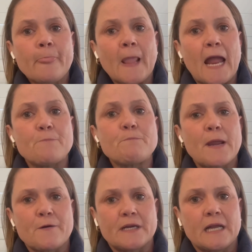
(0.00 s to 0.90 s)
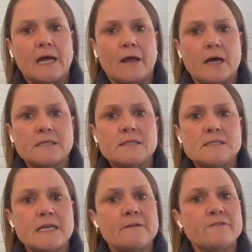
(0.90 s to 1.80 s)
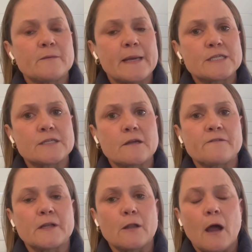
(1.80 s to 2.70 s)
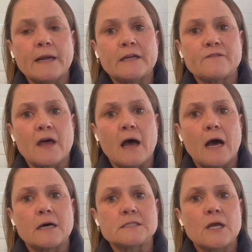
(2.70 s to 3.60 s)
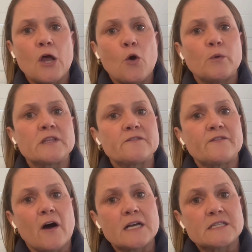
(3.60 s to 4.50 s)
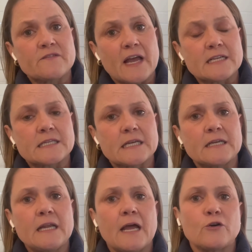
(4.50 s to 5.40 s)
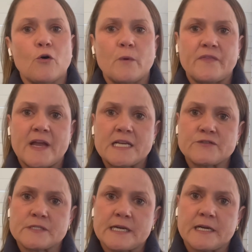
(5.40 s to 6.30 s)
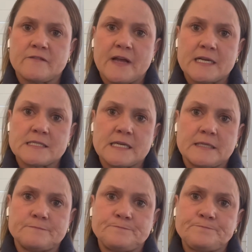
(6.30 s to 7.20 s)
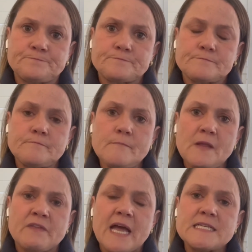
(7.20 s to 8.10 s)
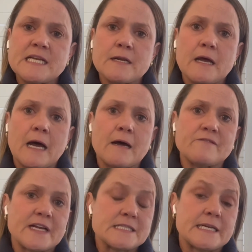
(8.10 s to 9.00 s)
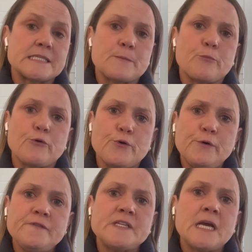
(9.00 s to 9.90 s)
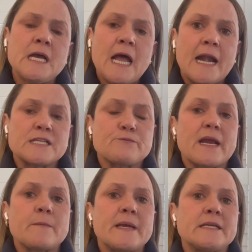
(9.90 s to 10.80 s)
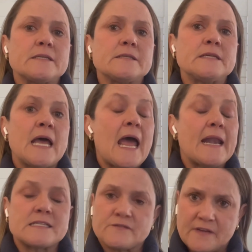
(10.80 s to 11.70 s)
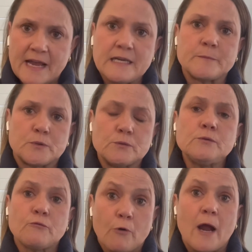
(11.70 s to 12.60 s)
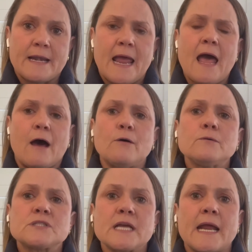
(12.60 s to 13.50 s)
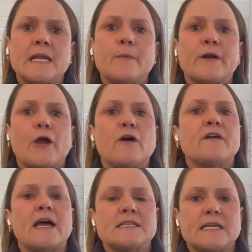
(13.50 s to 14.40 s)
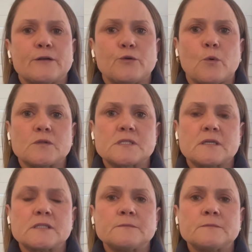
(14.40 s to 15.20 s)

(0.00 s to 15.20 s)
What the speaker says: and pericarditis, inflammation of the lining of the heart, with the Pfizer vaccine and not with the AstraZeneca vaccine. The AZ vaccine is approved and it's recommended and it's available right now to anybody over 18 who wants it.